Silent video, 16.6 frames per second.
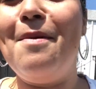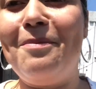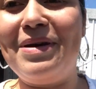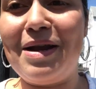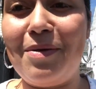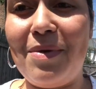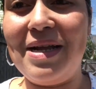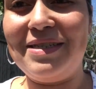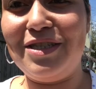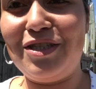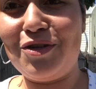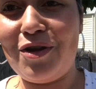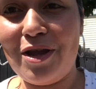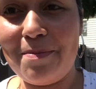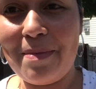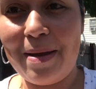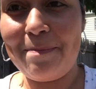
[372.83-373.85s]
But I wanted to show
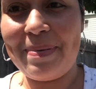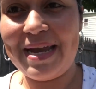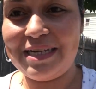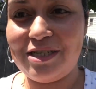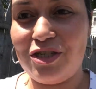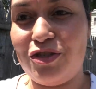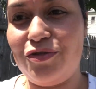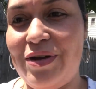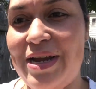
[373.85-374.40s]
you my peach